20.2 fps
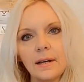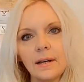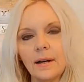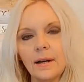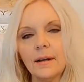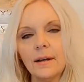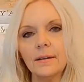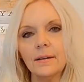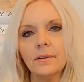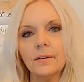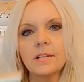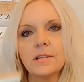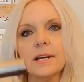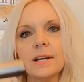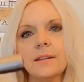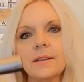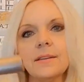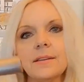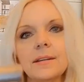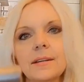It looks
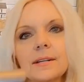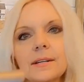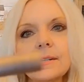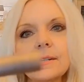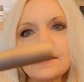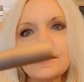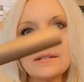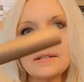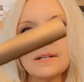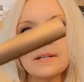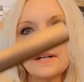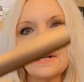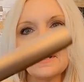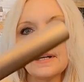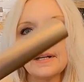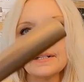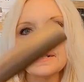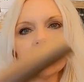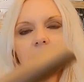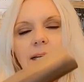like this.
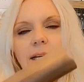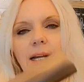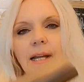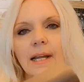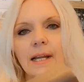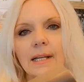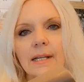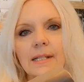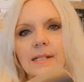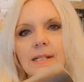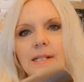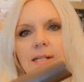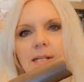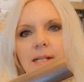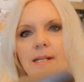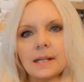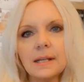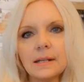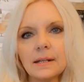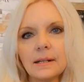It's like an
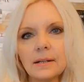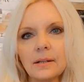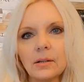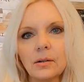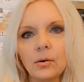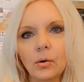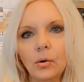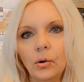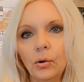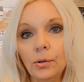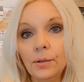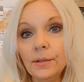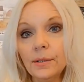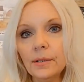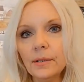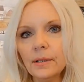antique gold